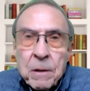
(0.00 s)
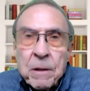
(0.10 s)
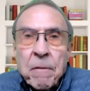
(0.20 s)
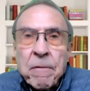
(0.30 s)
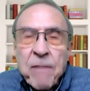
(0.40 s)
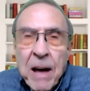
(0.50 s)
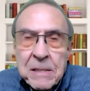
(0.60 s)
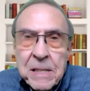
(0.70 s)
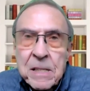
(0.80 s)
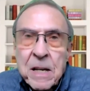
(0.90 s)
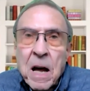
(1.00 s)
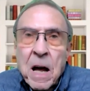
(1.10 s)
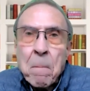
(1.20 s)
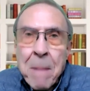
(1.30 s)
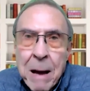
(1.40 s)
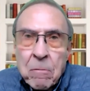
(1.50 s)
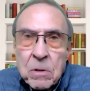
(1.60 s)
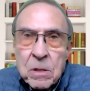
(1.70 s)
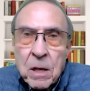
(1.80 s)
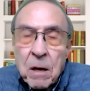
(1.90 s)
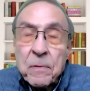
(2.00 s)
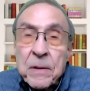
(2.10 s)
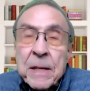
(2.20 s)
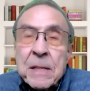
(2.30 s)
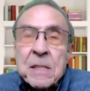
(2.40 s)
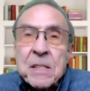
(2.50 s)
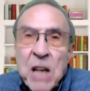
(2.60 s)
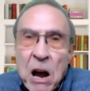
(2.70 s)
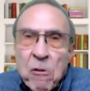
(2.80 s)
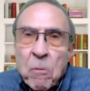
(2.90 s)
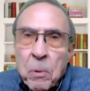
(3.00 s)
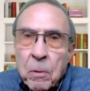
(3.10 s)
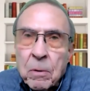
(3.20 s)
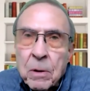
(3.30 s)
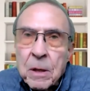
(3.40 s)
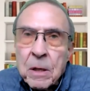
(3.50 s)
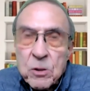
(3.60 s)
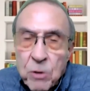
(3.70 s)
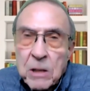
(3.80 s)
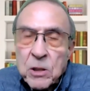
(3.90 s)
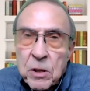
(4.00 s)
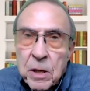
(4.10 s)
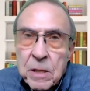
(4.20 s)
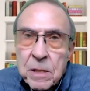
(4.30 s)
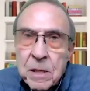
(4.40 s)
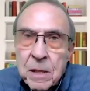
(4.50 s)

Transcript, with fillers: The vast amount of these terrible tragedies